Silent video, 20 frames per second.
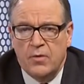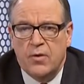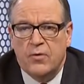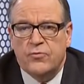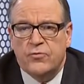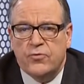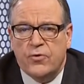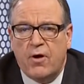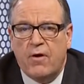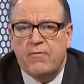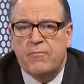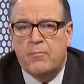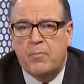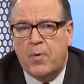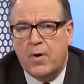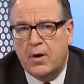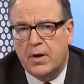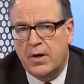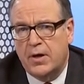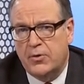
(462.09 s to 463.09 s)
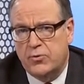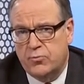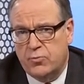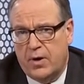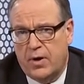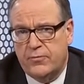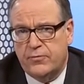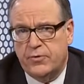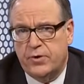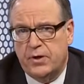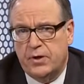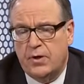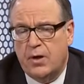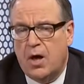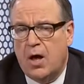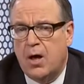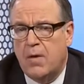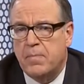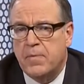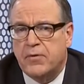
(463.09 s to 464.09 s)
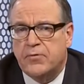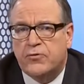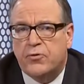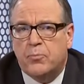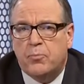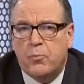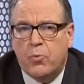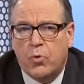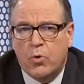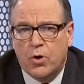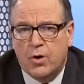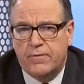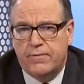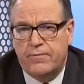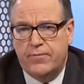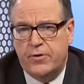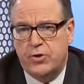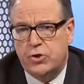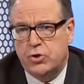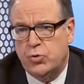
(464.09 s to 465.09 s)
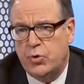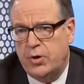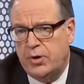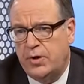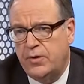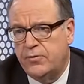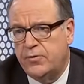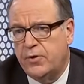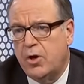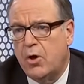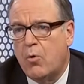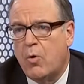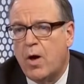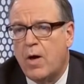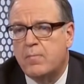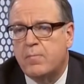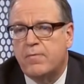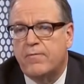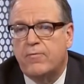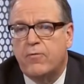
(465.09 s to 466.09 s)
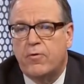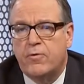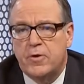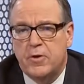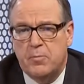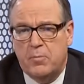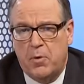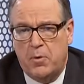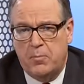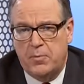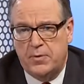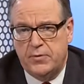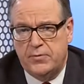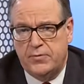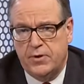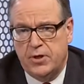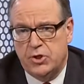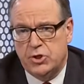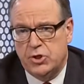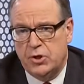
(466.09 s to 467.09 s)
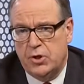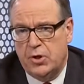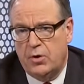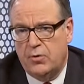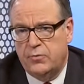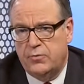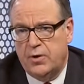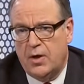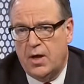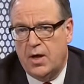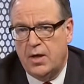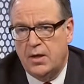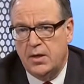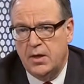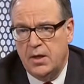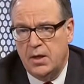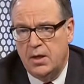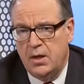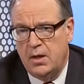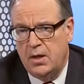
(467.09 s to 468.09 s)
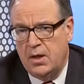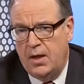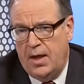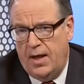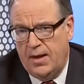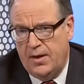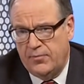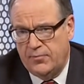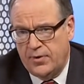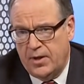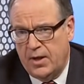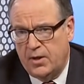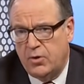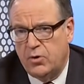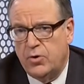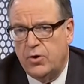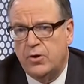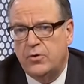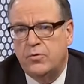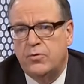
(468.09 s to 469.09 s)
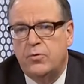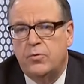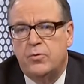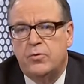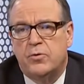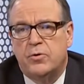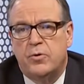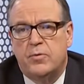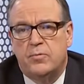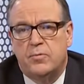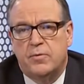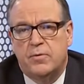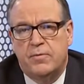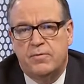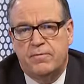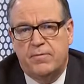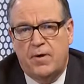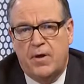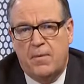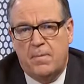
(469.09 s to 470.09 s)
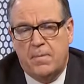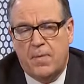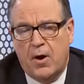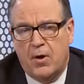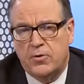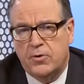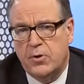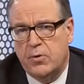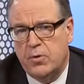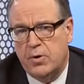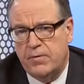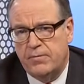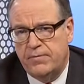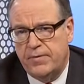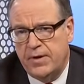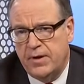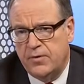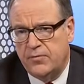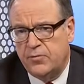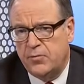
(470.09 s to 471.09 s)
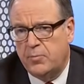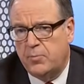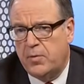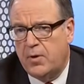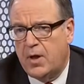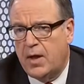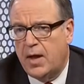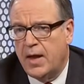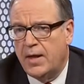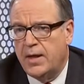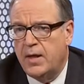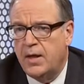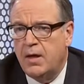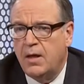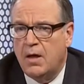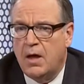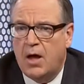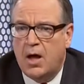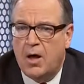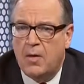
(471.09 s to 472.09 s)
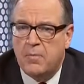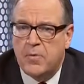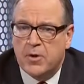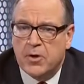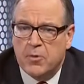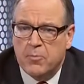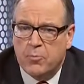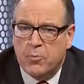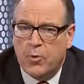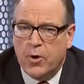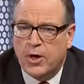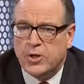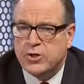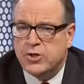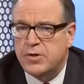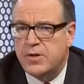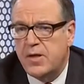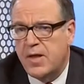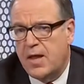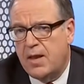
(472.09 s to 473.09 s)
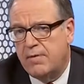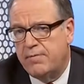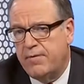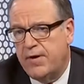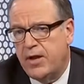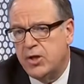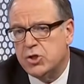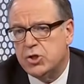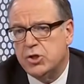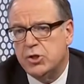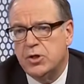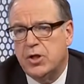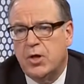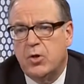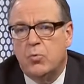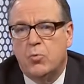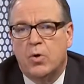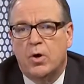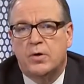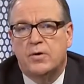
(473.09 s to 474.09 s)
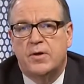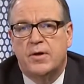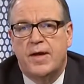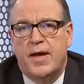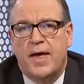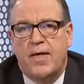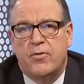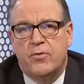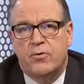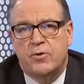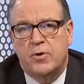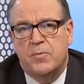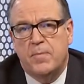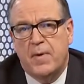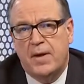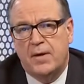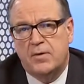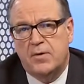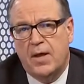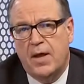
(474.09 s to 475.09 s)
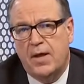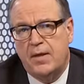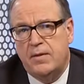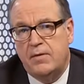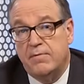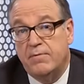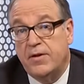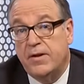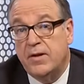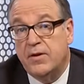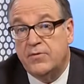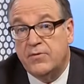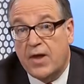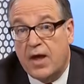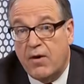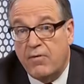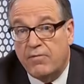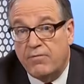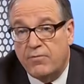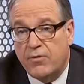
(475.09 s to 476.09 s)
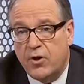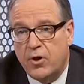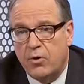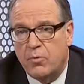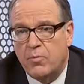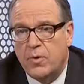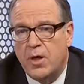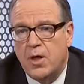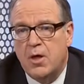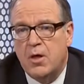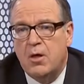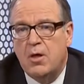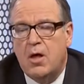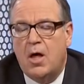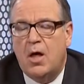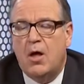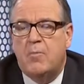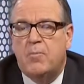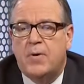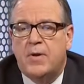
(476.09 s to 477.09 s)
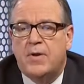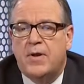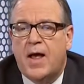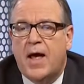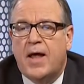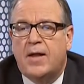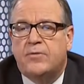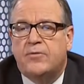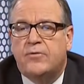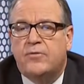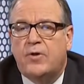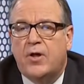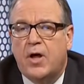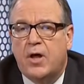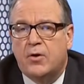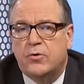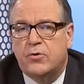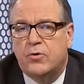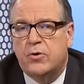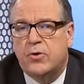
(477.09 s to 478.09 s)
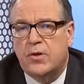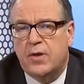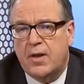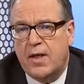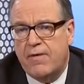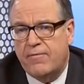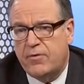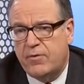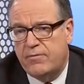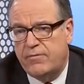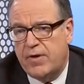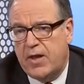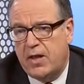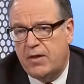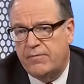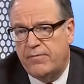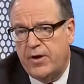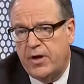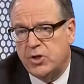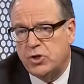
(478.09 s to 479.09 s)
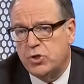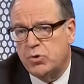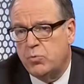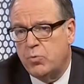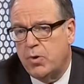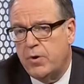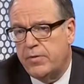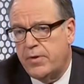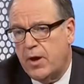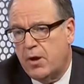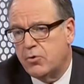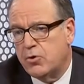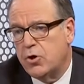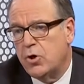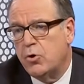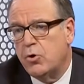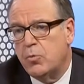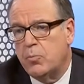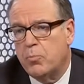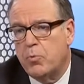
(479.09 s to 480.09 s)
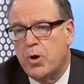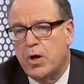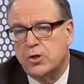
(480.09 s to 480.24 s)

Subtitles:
The soft bulky dressing that's supportive for the joint needs to go on before the immobilization goes on. And as I alluded to in terms of arterial and venous supply, the compression, the elevation can work together to maintain the venous outflow, but not to the level of elevation where the arterial